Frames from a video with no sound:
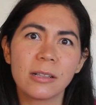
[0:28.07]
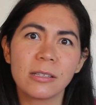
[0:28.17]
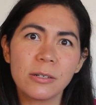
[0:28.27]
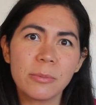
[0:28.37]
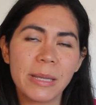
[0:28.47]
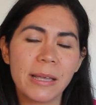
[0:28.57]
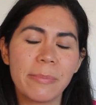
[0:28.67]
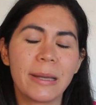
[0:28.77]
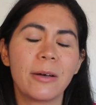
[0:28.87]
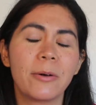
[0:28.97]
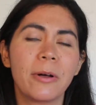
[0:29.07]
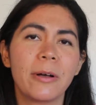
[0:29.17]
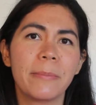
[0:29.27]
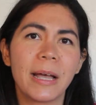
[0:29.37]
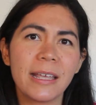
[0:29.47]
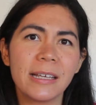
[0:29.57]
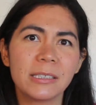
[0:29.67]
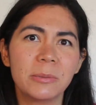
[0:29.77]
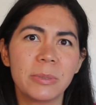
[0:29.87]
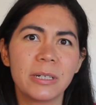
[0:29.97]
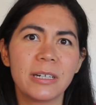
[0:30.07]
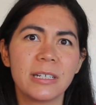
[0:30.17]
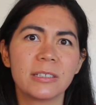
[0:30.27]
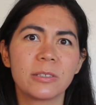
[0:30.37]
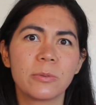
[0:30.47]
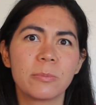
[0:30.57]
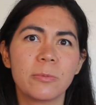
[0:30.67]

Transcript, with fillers: little bit about my experience